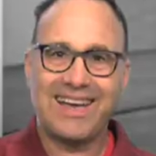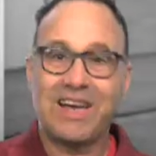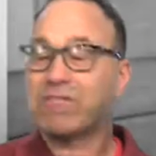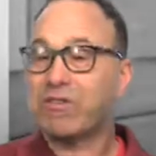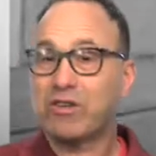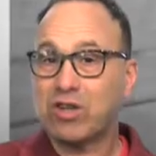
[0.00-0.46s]

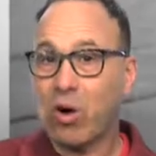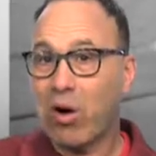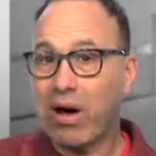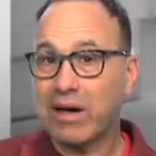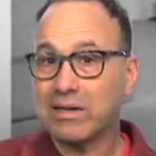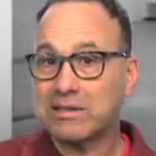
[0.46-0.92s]
And for
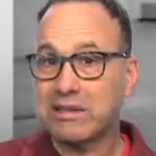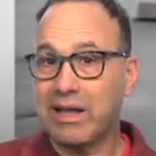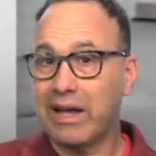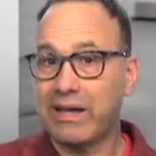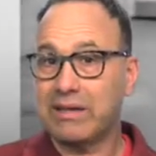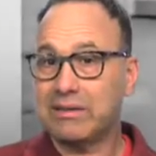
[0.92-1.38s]
dogs,
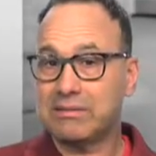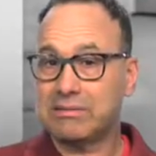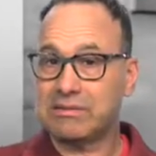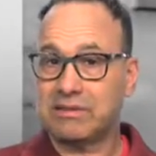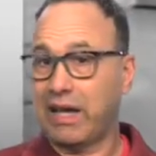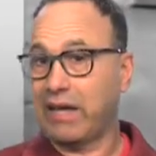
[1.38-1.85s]
like
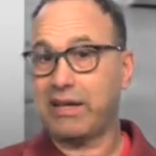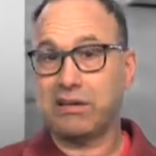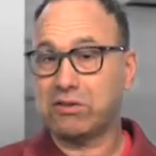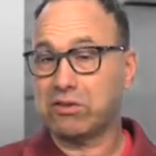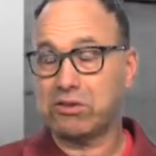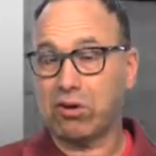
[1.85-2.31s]
taking your